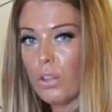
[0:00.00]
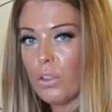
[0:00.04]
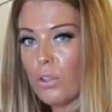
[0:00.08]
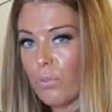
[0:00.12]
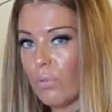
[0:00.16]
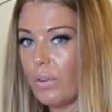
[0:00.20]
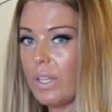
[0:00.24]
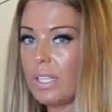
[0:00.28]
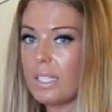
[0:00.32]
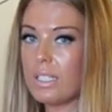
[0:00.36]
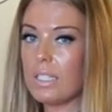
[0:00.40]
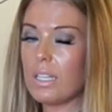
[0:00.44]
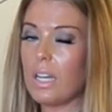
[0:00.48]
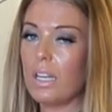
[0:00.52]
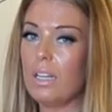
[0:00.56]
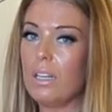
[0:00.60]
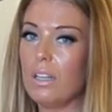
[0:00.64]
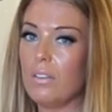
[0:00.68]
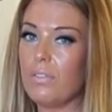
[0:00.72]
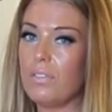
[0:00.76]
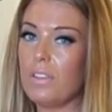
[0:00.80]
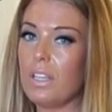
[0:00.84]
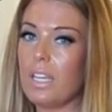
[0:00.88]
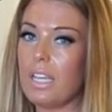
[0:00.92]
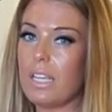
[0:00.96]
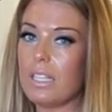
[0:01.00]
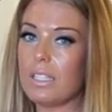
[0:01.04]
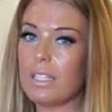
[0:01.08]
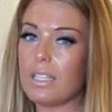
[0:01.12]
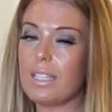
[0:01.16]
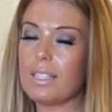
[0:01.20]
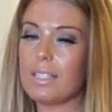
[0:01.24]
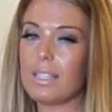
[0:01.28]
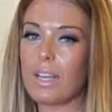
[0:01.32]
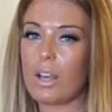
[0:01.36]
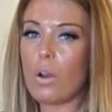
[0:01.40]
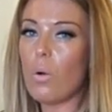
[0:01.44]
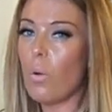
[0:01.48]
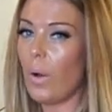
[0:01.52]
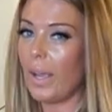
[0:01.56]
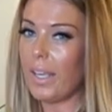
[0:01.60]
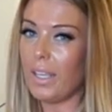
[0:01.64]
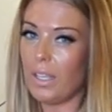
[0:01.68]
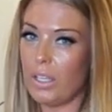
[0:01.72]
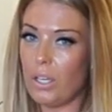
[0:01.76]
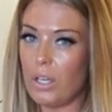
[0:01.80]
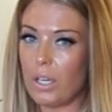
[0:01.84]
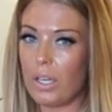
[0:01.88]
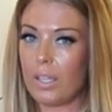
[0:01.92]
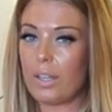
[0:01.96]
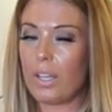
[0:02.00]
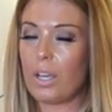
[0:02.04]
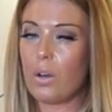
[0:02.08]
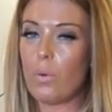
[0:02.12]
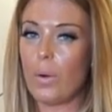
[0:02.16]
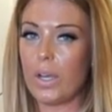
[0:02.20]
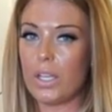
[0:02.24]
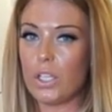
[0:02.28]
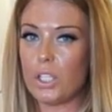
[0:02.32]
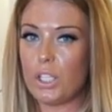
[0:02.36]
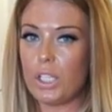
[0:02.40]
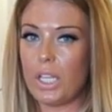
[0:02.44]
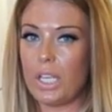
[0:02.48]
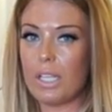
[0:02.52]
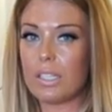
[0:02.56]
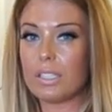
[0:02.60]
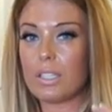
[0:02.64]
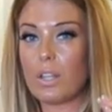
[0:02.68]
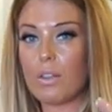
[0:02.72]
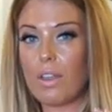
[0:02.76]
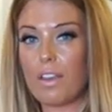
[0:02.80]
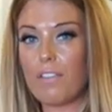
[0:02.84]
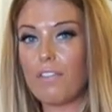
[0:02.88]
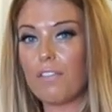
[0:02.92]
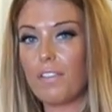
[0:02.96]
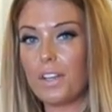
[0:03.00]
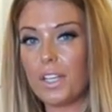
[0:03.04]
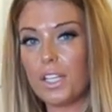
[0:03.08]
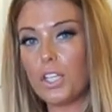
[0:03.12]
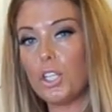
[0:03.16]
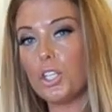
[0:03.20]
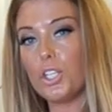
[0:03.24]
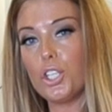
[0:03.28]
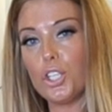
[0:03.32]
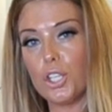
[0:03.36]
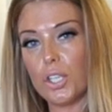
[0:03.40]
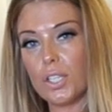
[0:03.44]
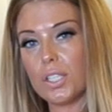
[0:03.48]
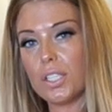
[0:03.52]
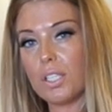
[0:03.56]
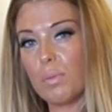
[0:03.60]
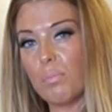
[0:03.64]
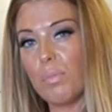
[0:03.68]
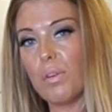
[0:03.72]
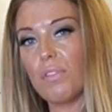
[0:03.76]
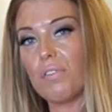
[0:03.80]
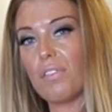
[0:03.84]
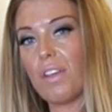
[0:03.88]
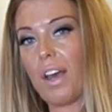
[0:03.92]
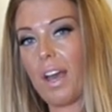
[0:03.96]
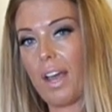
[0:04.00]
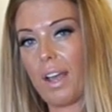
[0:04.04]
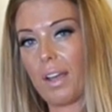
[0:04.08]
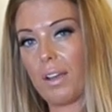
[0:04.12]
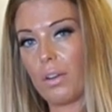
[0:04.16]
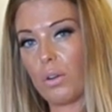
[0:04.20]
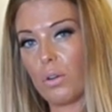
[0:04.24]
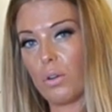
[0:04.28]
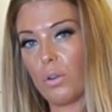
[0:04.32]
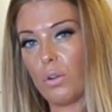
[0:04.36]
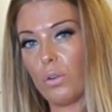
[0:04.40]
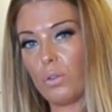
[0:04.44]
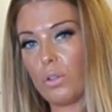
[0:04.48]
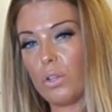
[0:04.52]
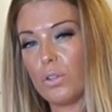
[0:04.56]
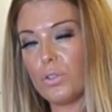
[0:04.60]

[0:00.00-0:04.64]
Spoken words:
The reason I love these is they're quite young and they're quite chic, so they finish just above the ankle.